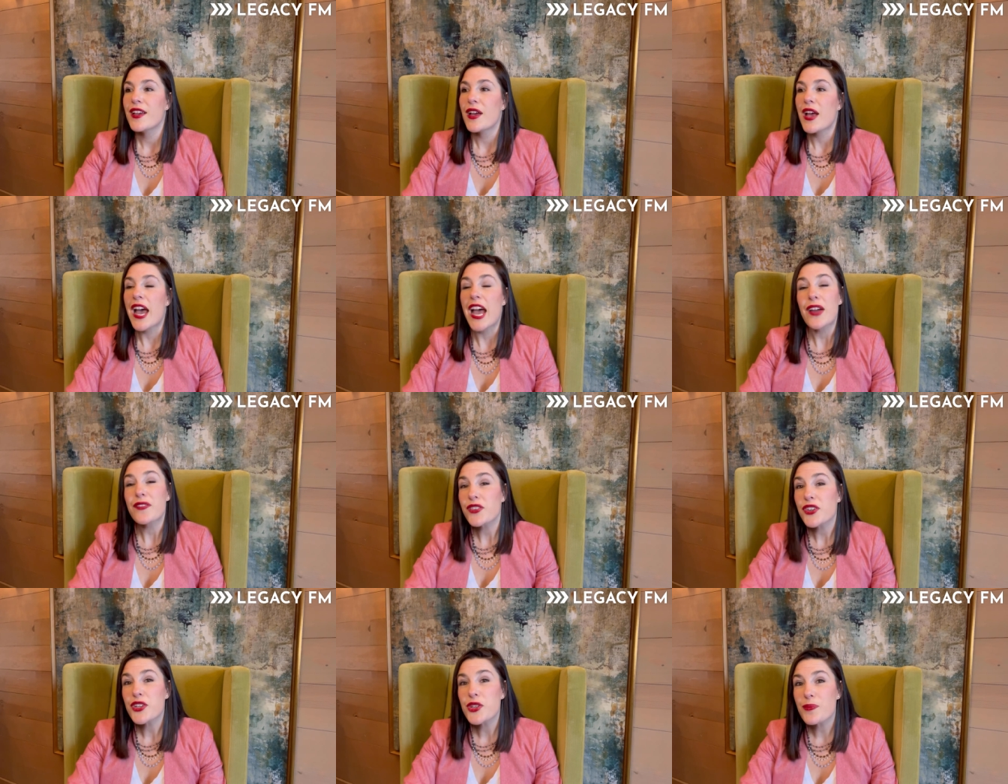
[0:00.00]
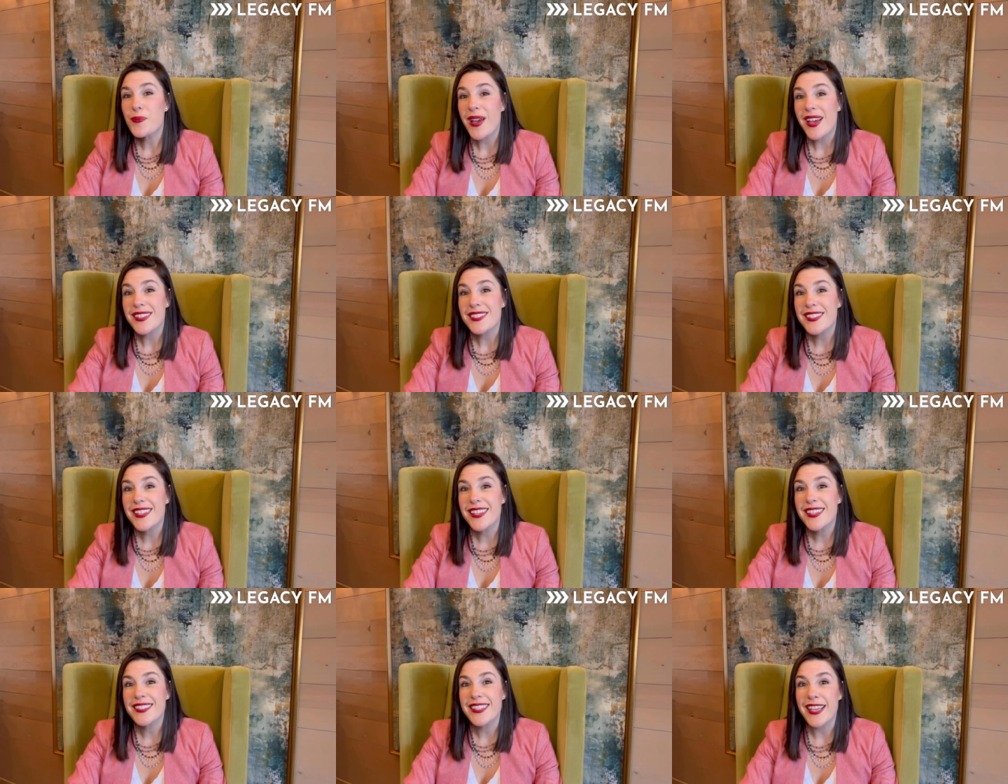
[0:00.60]
After you pass the
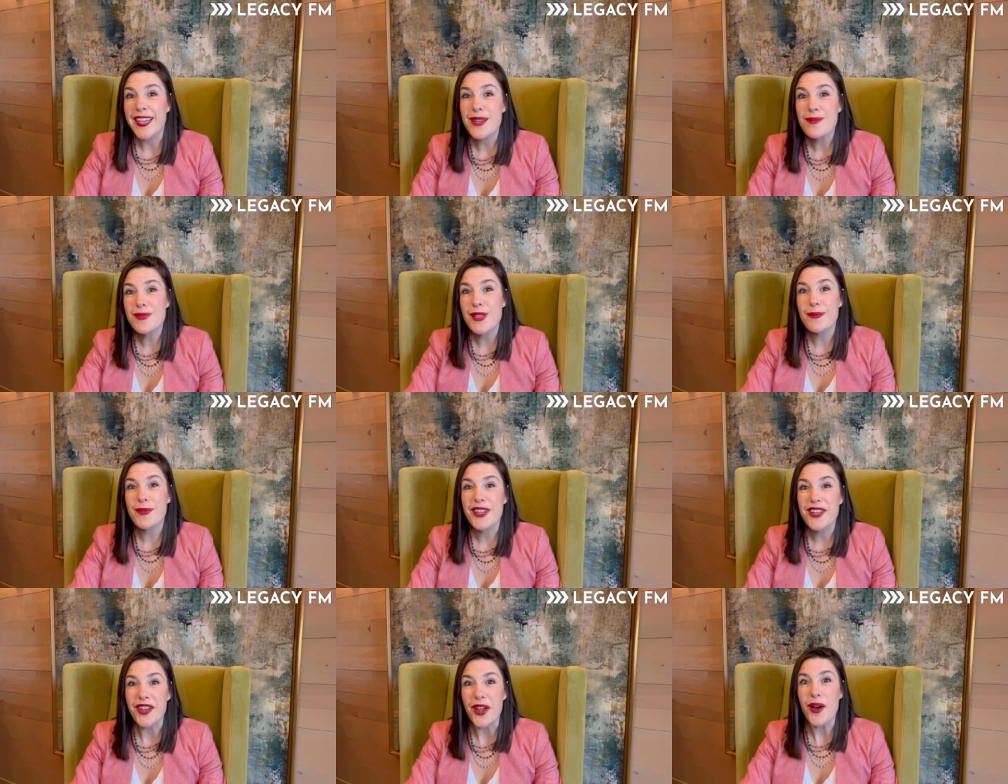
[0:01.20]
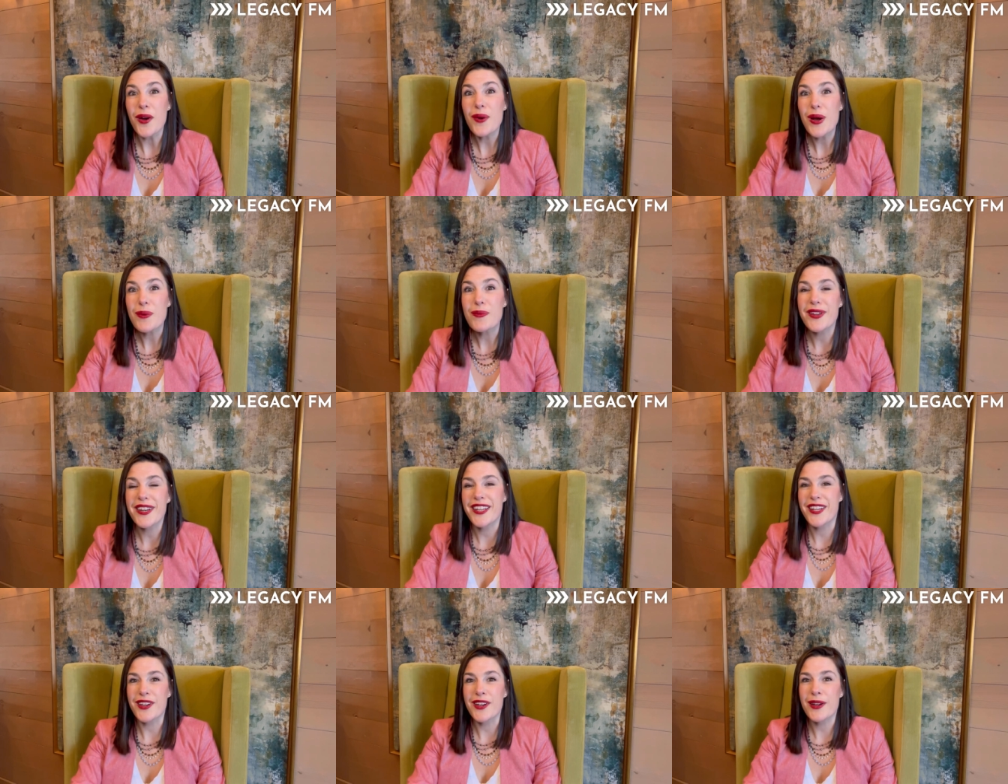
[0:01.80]
exam, let me know. I want
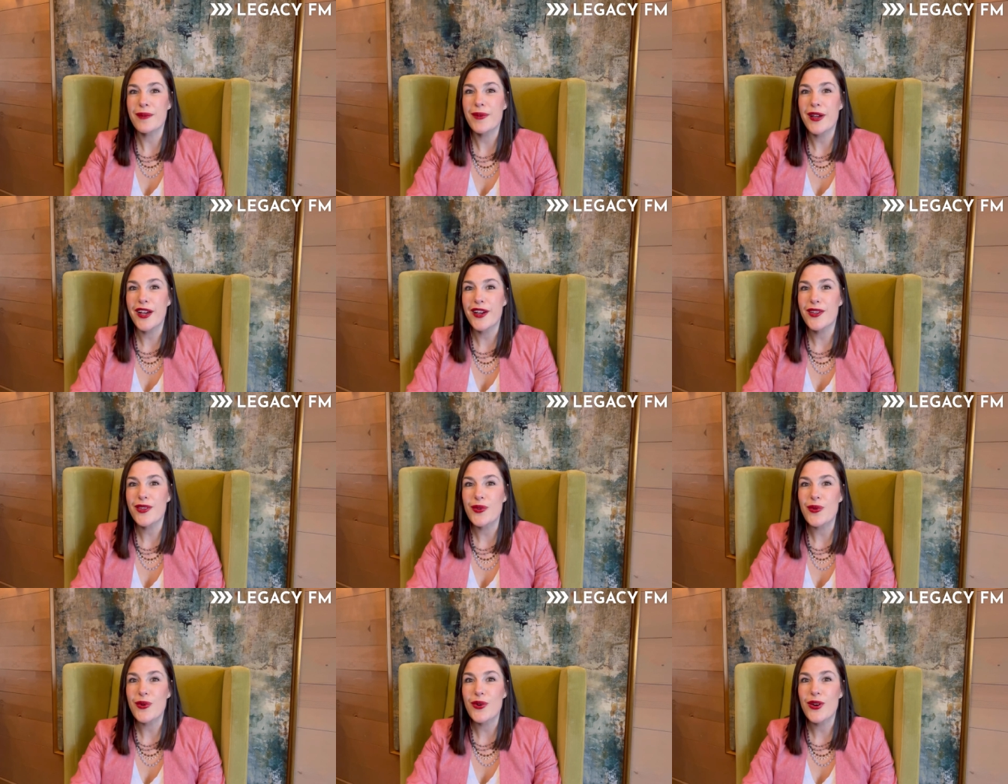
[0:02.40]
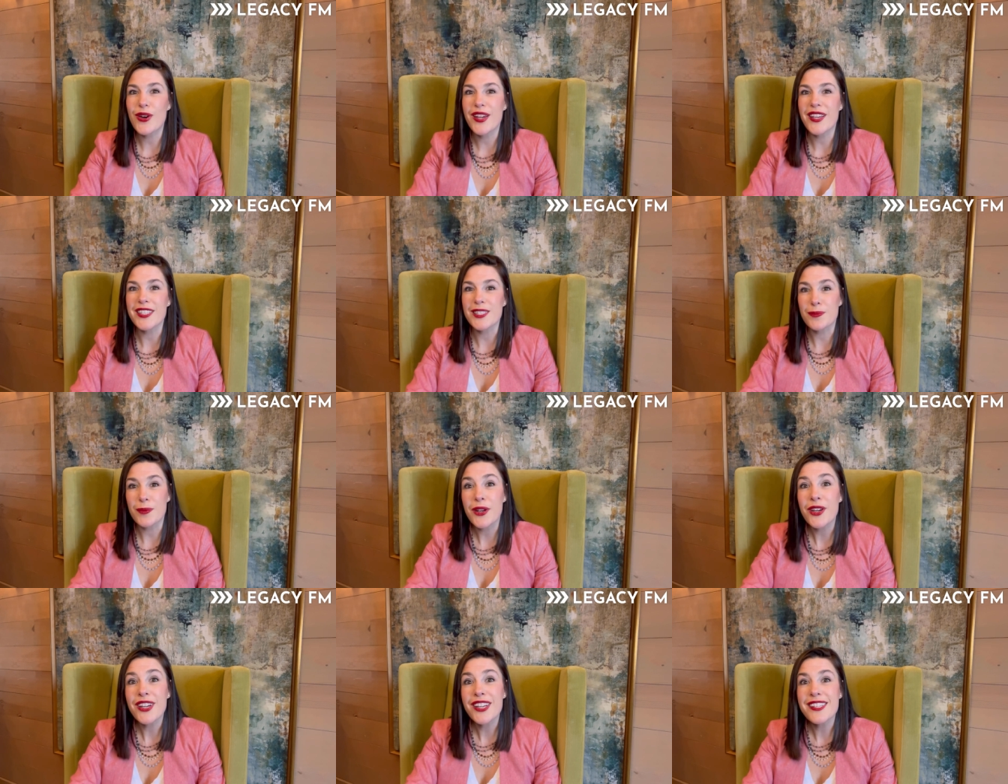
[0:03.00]
to hear about your
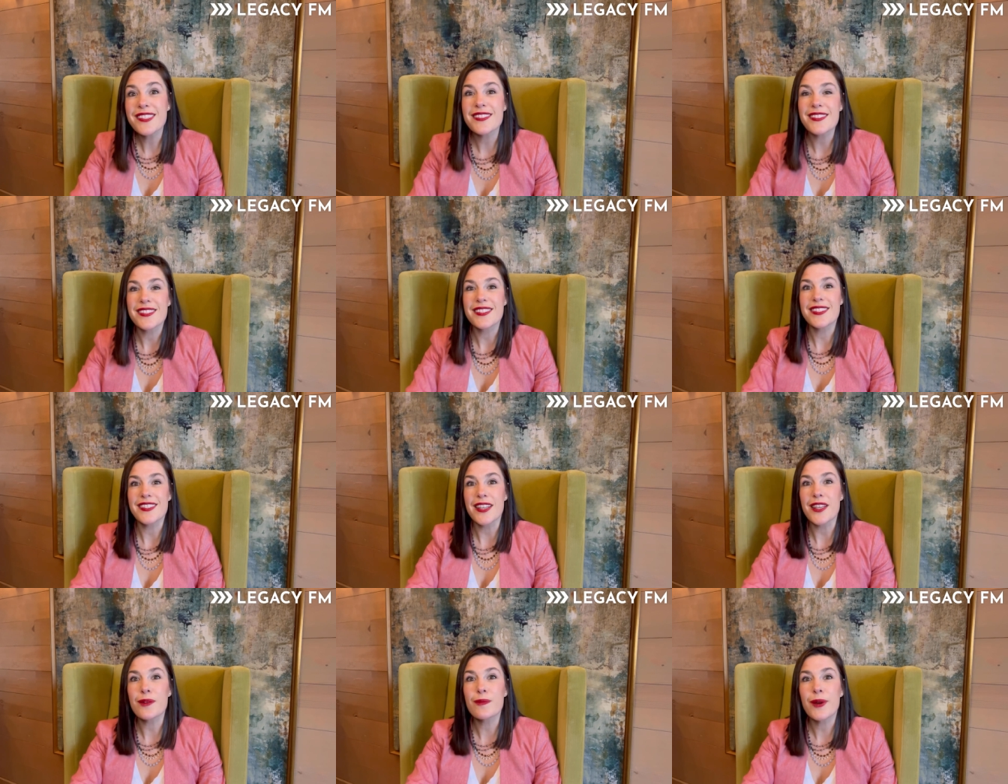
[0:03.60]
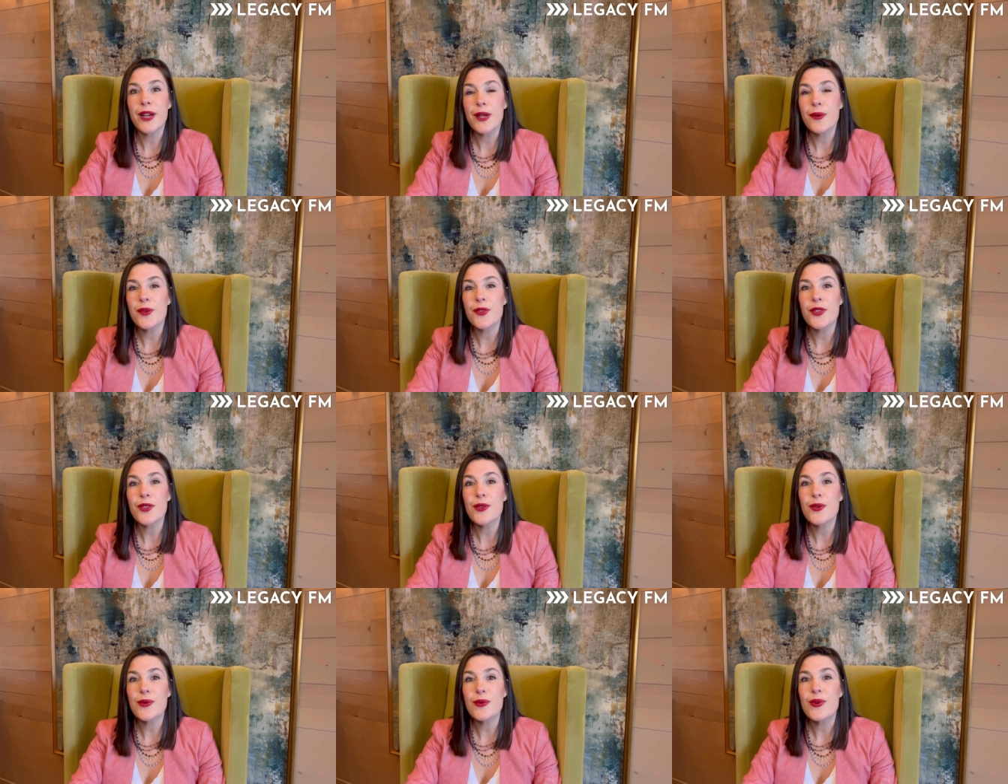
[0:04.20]
experience and celebrate with
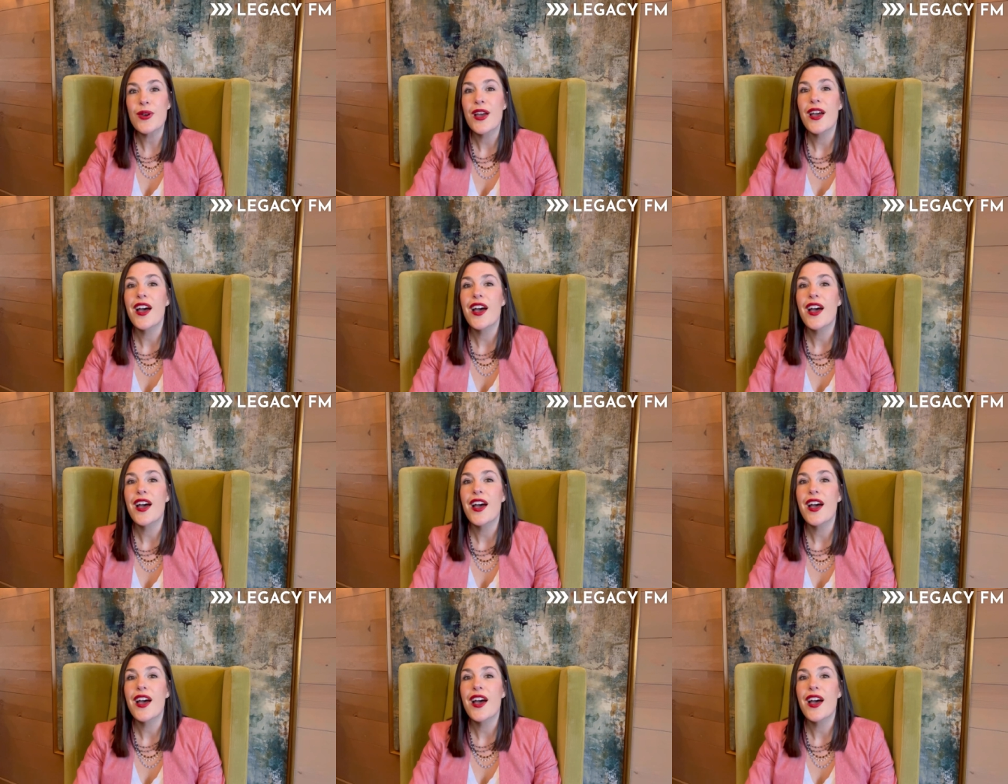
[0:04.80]
you.